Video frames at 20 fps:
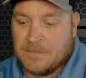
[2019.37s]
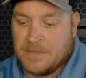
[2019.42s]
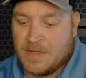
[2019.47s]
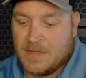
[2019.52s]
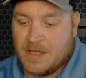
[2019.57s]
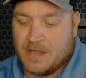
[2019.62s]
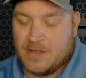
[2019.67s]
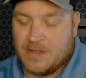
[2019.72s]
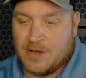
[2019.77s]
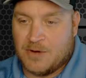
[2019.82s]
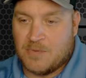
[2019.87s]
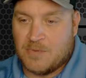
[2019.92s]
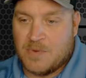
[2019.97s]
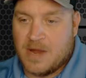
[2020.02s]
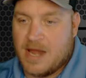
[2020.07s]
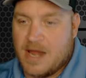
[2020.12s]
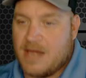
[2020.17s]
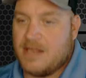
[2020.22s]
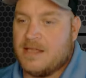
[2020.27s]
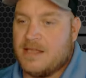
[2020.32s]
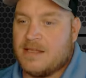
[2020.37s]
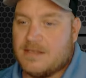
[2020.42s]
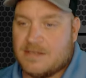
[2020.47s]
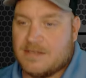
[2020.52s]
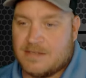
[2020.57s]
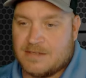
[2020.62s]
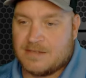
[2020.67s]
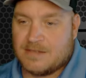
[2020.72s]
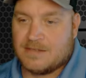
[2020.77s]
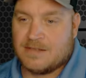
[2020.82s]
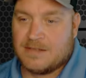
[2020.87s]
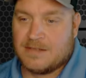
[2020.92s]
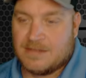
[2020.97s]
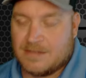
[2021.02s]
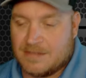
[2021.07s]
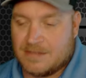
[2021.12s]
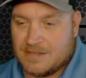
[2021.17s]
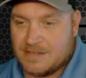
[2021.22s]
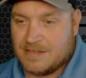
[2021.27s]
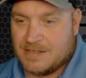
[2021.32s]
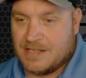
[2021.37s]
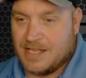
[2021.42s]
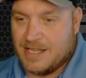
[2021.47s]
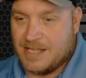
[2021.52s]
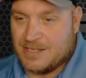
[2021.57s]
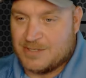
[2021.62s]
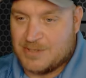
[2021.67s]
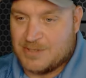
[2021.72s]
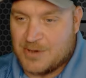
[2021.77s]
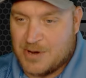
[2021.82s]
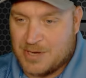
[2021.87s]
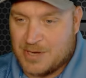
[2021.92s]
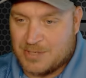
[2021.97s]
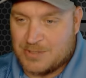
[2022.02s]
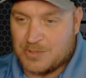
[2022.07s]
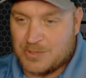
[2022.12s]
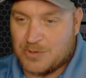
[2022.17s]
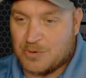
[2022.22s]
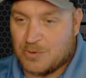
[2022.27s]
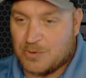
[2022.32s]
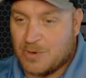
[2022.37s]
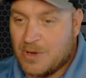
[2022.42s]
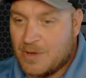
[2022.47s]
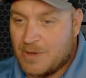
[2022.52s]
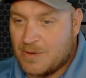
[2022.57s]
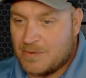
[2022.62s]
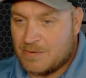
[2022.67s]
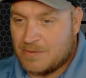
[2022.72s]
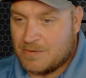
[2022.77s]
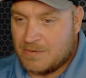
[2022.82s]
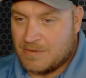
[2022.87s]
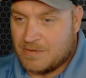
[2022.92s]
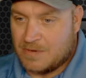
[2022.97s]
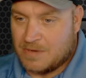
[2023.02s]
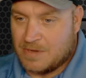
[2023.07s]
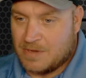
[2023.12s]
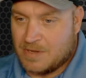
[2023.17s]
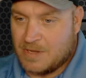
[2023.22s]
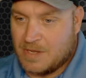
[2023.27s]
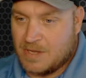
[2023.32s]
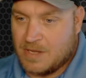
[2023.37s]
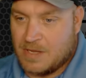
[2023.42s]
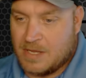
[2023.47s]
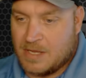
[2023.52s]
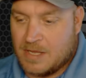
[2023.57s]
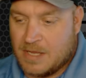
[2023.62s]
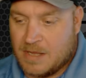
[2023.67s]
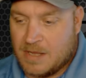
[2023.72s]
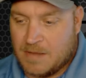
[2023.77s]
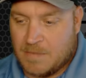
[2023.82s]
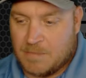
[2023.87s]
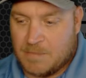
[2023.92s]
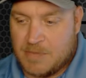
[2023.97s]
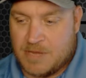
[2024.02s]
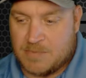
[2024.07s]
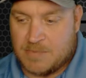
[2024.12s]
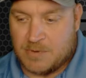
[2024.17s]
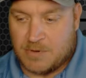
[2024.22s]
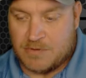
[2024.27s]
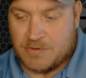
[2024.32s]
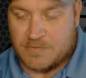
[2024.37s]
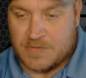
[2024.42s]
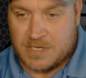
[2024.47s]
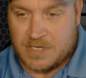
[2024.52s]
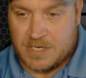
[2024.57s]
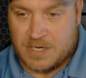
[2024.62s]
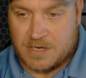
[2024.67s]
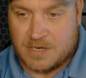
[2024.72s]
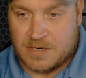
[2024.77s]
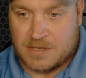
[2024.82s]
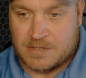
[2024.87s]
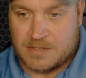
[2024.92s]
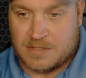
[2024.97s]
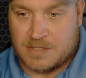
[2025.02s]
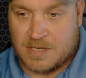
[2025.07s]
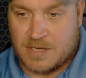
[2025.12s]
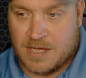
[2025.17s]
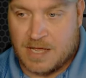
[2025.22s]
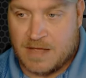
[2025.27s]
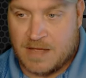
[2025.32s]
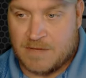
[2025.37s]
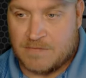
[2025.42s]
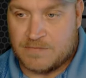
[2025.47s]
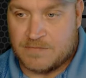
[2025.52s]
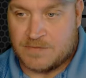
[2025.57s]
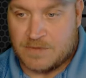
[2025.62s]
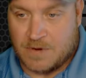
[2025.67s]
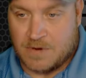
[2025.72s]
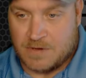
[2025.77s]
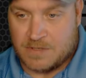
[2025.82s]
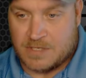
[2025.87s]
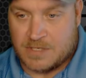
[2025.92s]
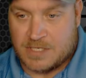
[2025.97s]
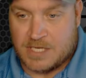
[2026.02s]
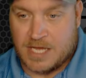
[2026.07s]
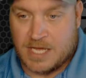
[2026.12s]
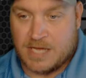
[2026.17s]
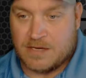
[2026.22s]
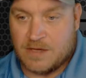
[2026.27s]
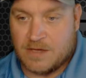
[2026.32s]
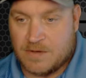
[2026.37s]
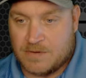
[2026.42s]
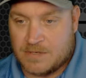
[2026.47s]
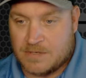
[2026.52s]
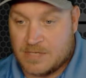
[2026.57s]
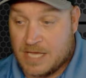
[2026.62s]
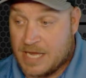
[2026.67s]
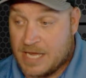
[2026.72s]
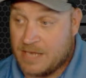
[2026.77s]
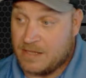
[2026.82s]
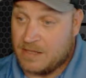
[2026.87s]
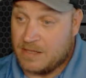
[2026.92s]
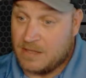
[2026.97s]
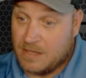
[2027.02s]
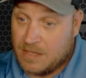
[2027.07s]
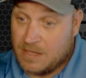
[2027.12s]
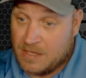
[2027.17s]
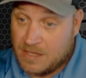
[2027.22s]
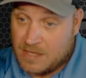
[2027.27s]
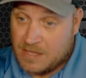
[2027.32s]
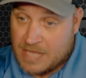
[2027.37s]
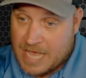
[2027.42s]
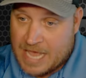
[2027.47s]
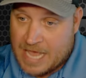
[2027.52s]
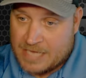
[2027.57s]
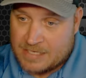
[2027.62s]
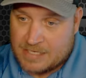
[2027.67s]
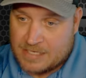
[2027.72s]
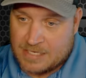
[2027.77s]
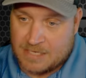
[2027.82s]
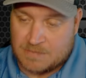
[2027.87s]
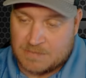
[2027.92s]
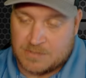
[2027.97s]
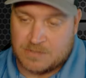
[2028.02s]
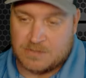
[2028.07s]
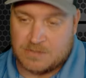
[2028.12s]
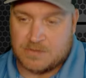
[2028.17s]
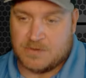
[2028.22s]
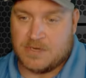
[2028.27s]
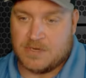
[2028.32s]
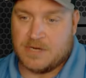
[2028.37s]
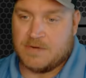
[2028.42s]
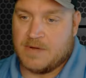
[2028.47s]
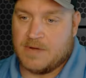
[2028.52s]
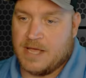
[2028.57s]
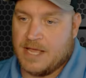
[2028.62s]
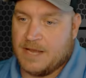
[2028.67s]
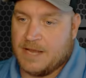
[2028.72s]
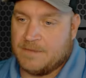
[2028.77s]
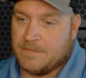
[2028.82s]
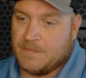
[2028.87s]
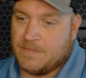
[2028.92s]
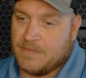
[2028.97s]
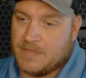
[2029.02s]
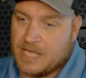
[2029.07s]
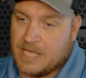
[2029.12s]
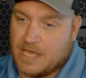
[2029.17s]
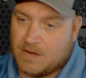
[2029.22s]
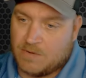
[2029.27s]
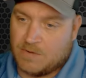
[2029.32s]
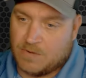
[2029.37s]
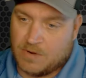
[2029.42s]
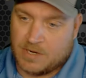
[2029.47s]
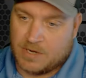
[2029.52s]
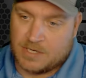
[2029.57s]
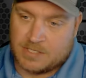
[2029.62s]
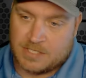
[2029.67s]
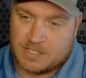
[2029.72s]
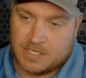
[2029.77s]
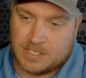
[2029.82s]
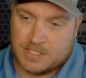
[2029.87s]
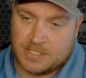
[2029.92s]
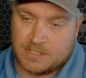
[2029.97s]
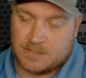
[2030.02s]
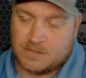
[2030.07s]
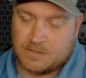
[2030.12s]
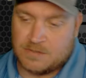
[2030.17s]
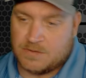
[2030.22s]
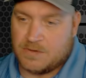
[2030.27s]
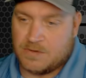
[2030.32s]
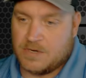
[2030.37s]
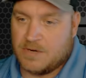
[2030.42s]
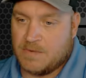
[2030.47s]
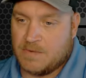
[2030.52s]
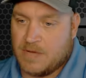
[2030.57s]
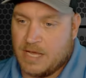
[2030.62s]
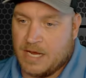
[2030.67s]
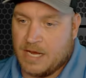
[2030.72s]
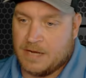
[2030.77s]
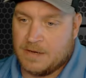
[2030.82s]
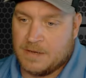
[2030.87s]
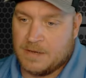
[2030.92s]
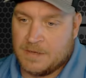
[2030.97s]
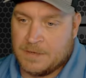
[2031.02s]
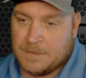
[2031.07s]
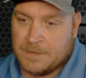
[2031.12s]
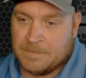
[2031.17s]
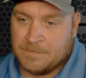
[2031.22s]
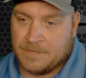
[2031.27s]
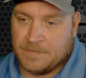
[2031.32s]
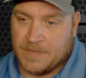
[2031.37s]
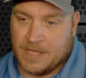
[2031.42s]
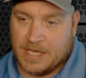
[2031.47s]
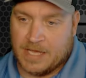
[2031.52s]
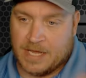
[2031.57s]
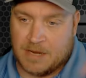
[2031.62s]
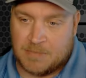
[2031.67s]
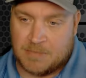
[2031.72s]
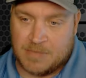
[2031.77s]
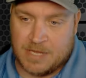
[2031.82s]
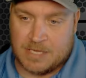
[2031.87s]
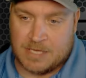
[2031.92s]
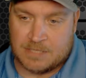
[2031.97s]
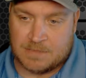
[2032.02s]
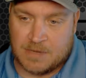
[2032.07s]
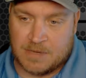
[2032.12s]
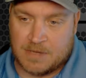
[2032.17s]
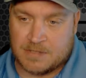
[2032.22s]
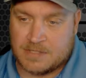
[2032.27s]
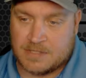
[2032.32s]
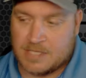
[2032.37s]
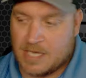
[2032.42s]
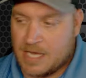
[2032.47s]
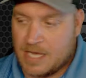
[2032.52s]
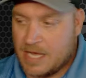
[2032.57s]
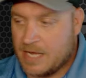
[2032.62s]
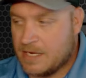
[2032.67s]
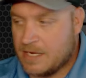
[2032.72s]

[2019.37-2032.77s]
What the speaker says: Their radius is starting to grow. People over the years have started to take notice. Hey, that team is doing it right. That organization is doing it right. They got a baseball side